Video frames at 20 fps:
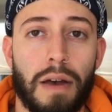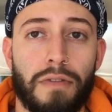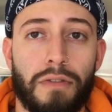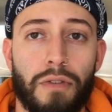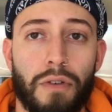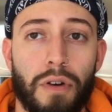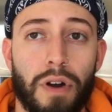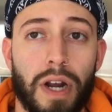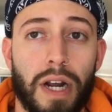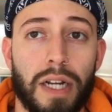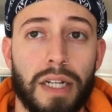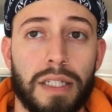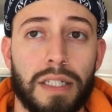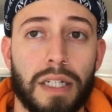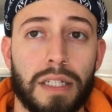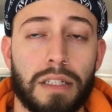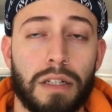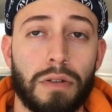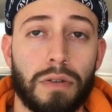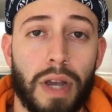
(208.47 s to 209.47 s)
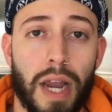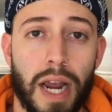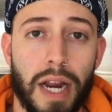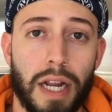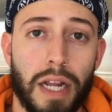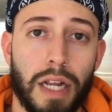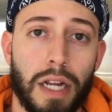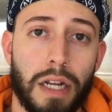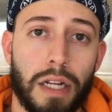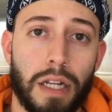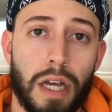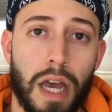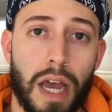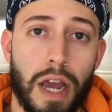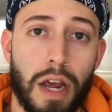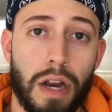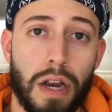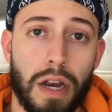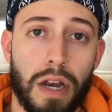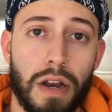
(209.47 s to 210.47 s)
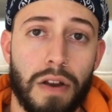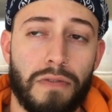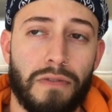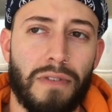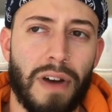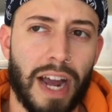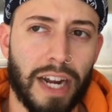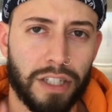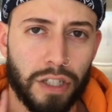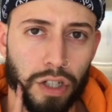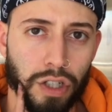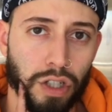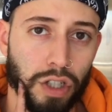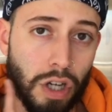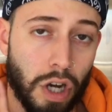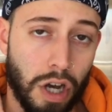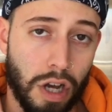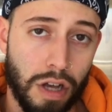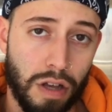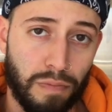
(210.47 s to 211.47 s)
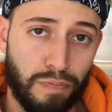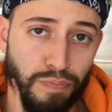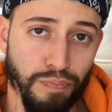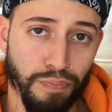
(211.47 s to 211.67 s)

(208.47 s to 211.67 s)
for a dislocated and fractured jaw.